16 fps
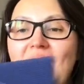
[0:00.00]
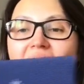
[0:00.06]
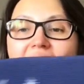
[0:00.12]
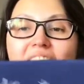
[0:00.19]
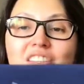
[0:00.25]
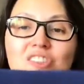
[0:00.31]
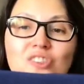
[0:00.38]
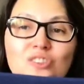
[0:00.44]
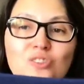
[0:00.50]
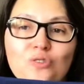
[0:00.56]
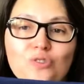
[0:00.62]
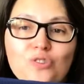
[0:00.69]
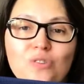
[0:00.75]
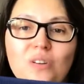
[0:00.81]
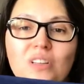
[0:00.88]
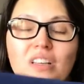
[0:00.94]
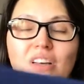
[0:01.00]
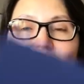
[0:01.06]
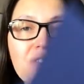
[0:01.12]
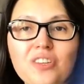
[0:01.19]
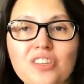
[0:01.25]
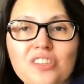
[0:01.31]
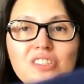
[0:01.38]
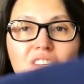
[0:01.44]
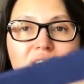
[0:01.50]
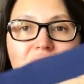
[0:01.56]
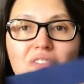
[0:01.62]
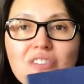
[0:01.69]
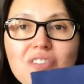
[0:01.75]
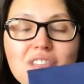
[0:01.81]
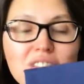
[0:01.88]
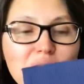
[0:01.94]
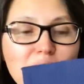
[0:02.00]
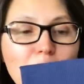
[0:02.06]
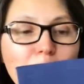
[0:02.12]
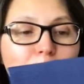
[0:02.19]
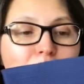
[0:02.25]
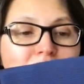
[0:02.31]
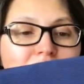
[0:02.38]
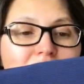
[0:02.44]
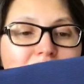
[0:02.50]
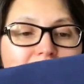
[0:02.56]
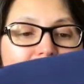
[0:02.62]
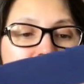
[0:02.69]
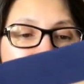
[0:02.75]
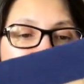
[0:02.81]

And as usual, I finish them very simple. I